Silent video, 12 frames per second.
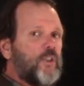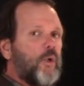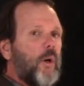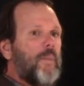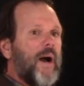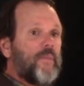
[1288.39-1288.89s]
to
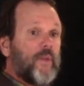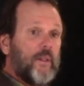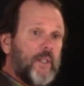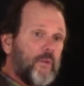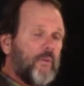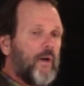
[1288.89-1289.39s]
you about the
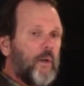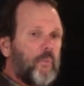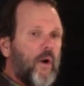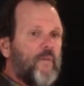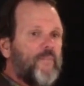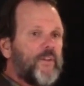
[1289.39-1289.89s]
literary
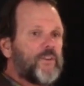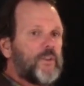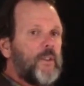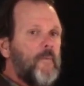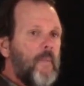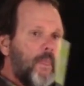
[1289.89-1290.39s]
prophets.
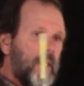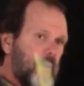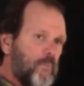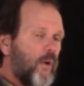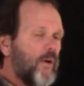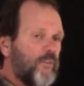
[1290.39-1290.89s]

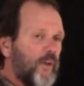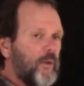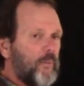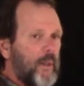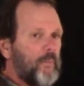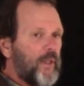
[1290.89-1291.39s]
Important for you
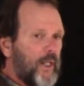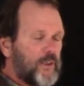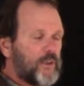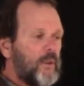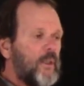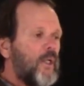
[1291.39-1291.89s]
to remember
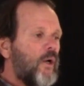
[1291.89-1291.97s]
this.